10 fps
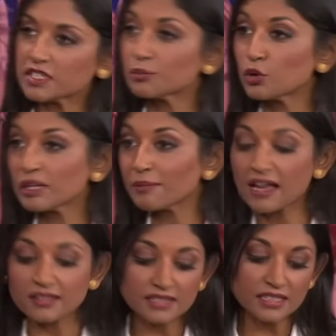putting
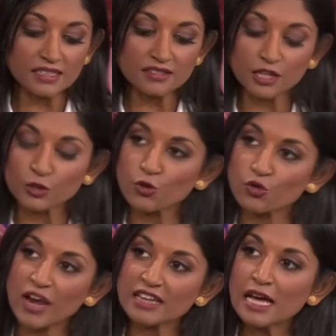Palestinians under
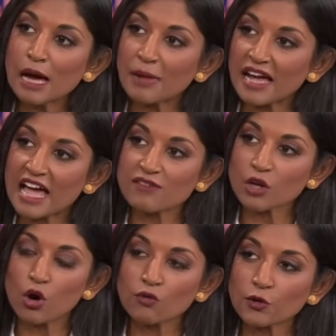threat by
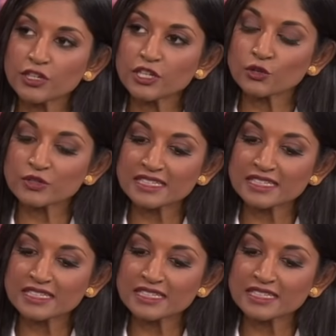having over years